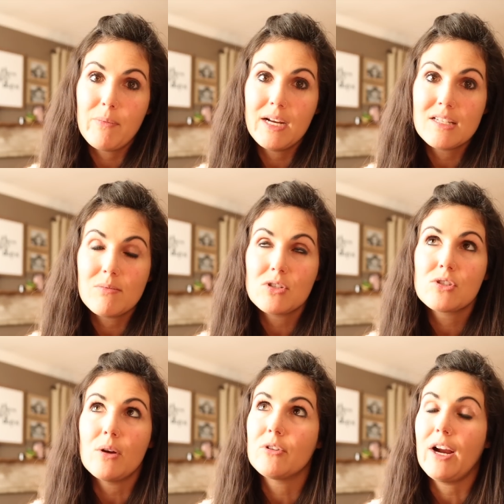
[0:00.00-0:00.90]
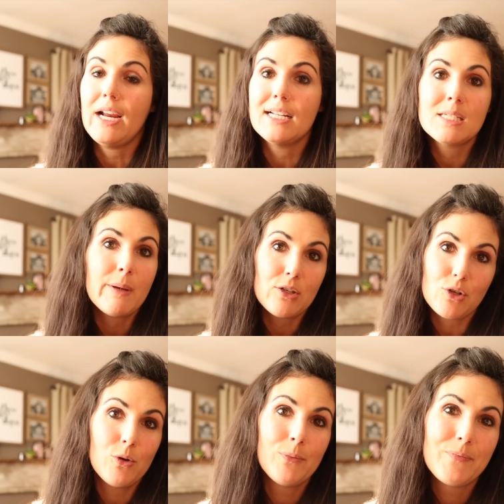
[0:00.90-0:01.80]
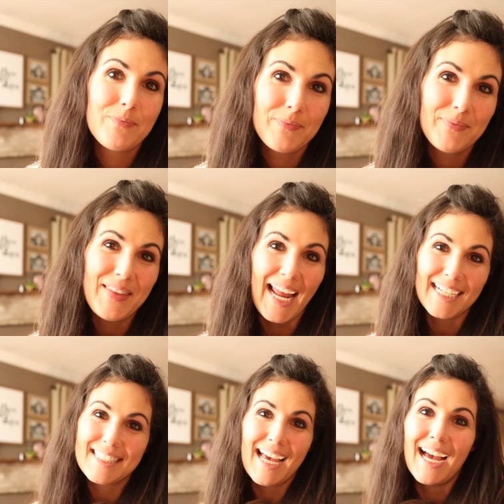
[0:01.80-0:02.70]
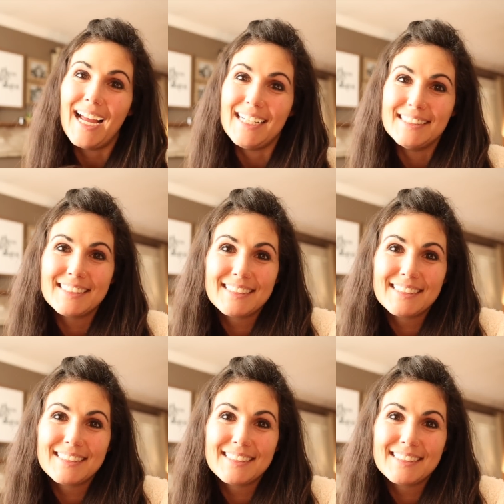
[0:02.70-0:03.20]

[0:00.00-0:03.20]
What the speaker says: because it was so great and special. Thanks, guys.